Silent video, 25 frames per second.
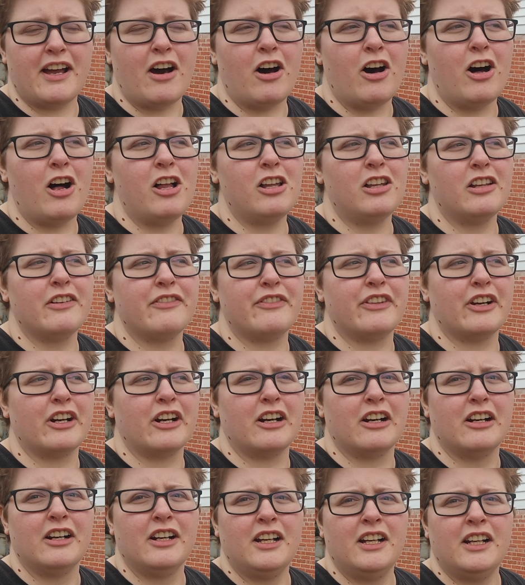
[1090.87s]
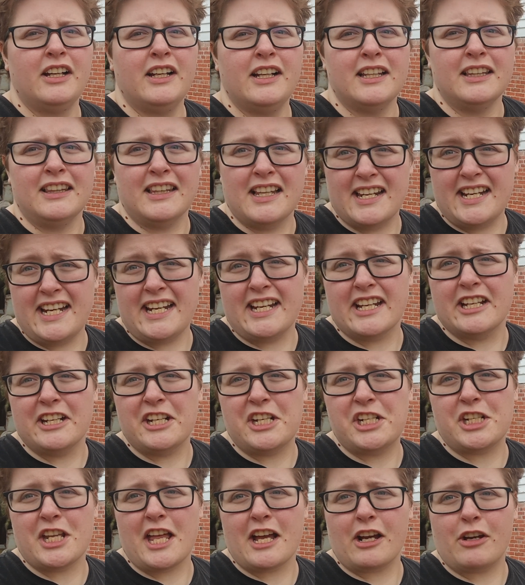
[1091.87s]
all of their
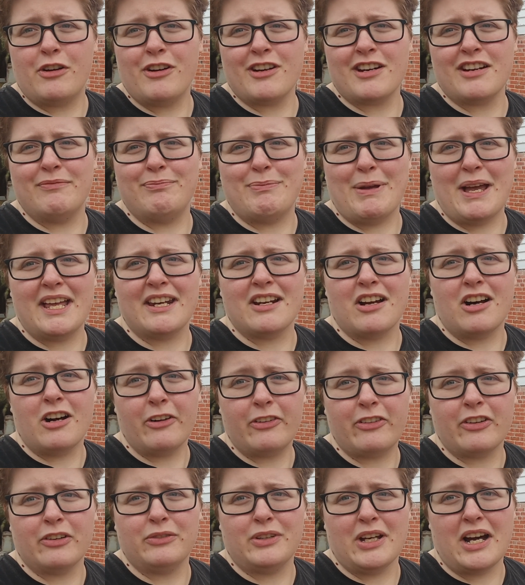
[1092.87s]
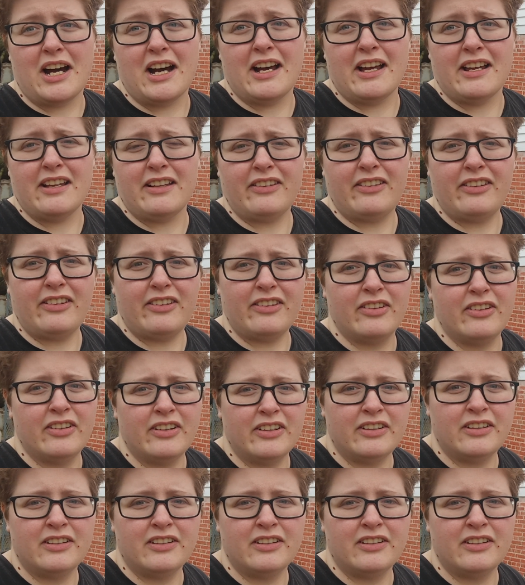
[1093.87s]
lineage that could have been also dies.